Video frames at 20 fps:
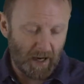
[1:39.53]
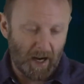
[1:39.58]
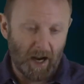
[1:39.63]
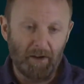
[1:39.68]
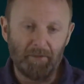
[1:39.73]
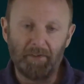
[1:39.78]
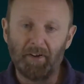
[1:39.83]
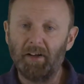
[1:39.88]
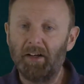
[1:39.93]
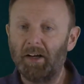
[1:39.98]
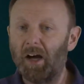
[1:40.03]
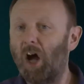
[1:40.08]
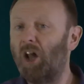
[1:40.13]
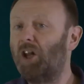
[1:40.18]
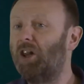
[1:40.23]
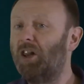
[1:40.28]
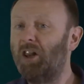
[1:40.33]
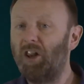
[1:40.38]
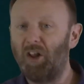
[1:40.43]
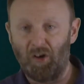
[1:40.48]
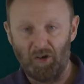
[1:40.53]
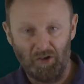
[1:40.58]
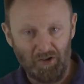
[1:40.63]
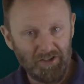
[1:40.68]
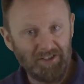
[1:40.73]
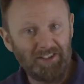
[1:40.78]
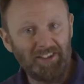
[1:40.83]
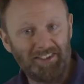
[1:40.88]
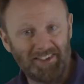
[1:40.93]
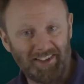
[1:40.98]
of a
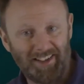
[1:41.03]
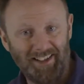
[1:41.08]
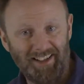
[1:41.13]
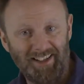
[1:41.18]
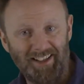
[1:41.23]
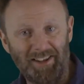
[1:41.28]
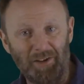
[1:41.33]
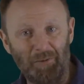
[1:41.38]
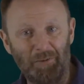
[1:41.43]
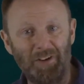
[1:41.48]
long desire that